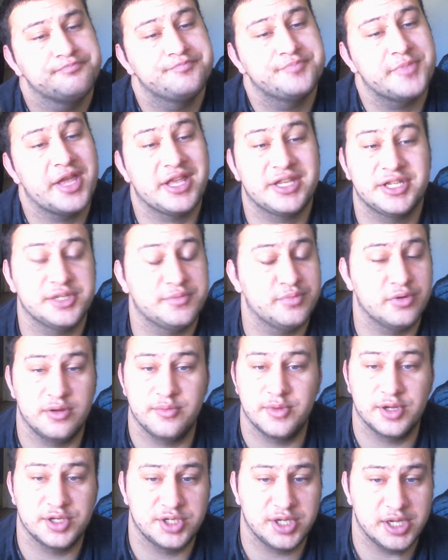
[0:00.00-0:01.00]
That's just pretty
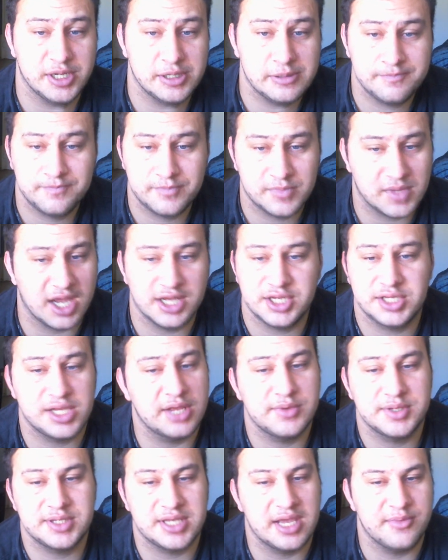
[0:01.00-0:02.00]
much it. I just
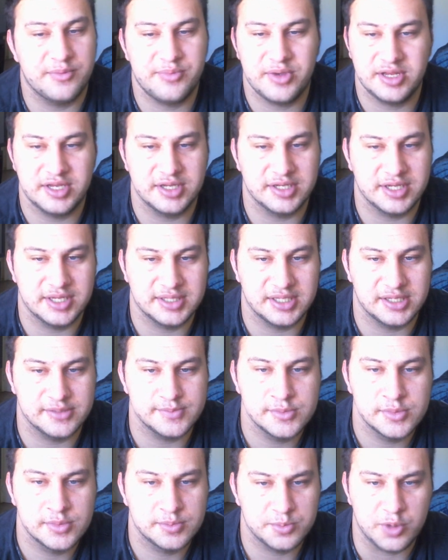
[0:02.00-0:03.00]
have the same opinion as
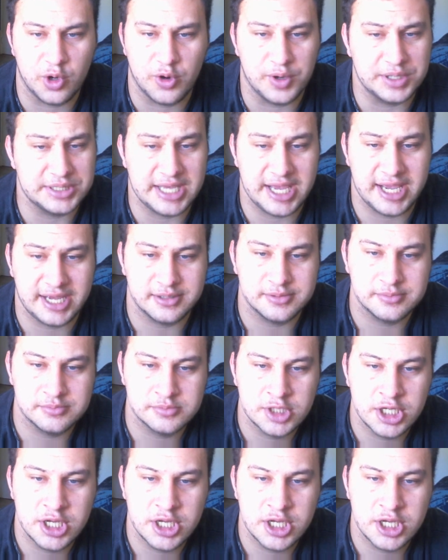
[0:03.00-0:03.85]
him. Always had.